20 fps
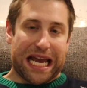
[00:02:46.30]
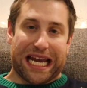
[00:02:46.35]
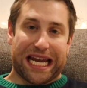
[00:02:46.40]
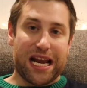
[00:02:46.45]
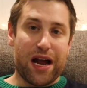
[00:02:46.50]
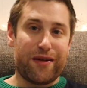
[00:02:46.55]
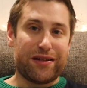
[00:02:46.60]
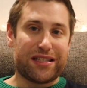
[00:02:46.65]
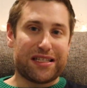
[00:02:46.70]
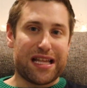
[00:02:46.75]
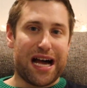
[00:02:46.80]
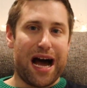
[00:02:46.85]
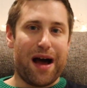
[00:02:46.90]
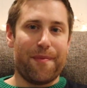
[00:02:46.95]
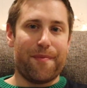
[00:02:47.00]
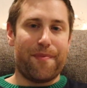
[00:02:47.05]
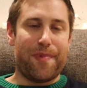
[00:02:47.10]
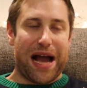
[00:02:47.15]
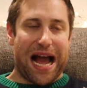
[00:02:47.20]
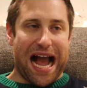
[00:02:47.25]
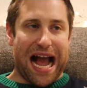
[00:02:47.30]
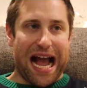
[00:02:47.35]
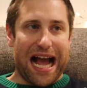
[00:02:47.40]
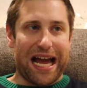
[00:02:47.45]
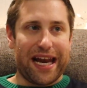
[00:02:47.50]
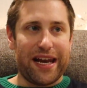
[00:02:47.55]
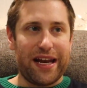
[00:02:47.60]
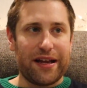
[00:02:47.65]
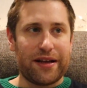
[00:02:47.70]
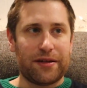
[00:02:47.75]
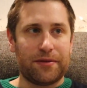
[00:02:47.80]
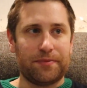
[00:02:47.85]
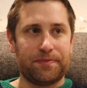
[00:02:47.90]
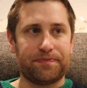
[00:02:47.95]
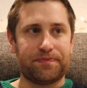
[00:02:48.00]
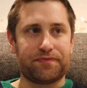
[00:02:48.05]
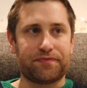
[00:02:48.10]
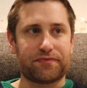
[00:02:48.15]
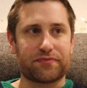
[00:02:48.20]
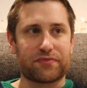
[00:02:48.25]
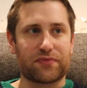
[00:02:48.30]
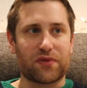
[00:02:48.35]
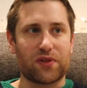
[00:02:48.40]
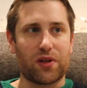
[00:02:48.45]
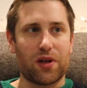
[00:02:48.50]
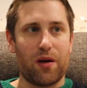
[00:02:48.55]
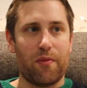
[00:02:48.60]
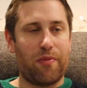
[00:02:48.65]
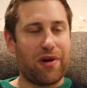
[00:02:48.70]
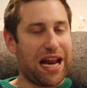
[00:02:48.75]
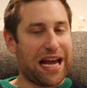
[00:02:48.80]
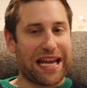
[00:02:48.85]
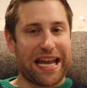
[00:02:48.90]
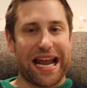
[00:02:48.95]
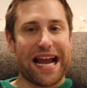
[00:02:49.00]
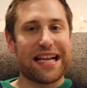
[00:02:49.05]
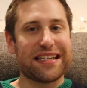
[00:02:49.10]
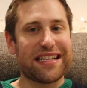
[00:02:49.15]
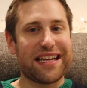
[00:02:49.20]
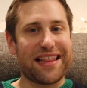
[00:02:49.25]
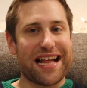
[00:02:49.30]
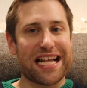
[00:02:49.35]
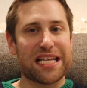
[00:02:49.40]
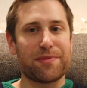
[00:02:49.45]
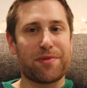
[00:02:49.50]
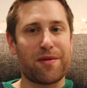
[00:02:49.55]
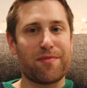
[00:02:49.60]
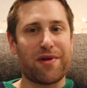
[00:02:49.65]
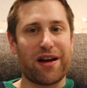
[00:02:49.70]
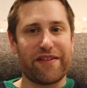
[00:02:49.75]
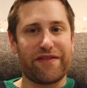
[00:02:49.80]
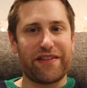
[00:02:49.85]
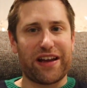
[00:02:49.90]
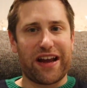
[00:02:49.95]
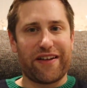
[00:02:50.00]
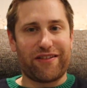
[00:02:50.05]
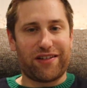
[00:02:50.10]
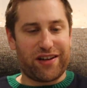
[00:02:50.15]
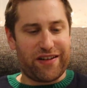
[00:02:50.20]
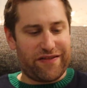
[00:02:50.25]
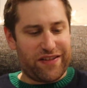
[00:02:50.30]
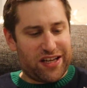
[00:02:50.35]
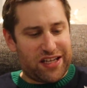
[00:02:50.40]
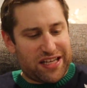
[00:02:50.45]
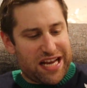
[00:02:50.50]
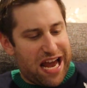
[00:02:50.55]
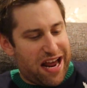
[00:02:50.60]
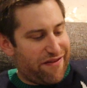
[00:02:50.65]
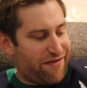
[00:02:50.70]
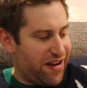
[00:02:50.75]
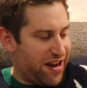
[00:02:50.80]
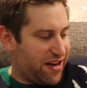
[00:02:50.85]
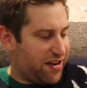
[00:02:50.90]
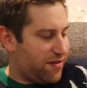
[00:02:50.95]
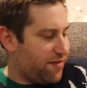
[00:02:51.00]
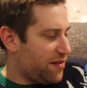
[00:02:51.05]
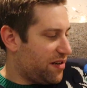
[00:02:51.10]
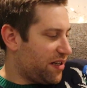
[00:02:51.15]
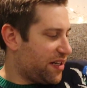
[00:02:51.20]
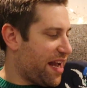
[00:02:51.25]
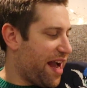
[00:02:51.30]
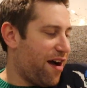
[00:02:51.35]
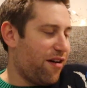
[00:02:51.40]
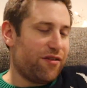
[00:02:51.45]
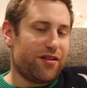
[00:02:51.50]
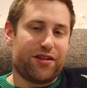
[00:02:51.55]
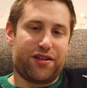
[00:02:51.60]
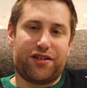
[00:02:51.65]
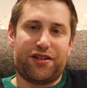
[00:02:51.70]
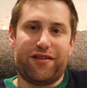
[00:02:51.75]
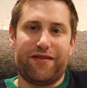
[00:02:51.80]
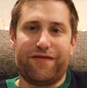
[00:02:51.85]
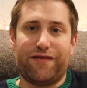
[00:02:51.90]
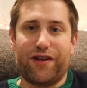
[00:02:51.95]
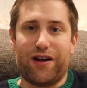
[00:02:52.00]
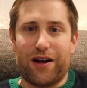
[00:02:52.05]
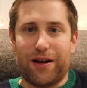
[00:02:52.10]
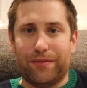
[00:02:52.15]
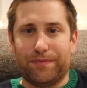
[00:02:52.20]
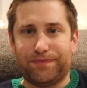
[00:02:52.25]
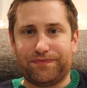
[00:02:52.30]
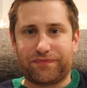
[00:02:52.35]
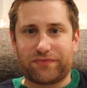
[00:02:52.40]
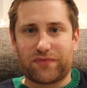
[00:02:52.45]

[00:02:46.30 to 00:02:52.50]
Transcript: you know it's not bad but i can't say that's been my favorite of this advent calendar so far